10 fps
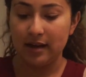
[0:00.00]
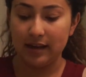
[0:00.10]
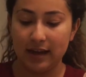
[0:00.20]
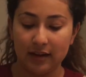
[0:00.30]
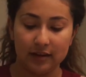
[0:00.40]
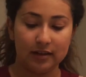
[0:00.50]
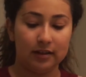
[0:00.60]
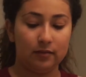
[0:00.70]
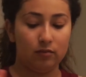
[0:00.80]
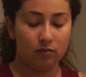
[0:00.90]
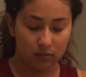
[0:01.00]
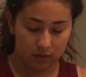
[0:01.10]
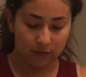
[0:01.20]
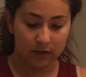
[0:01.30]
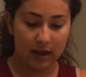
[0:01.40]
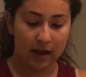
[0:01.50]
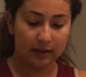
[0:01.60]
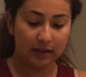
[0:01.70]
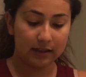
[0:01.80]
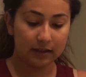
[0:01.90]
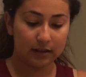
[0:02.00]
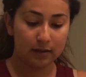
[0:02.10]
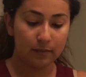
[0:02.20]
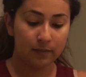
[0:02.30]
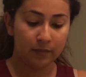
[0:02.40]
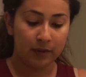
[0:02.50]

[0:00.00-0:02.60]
Again, this is for the acne system.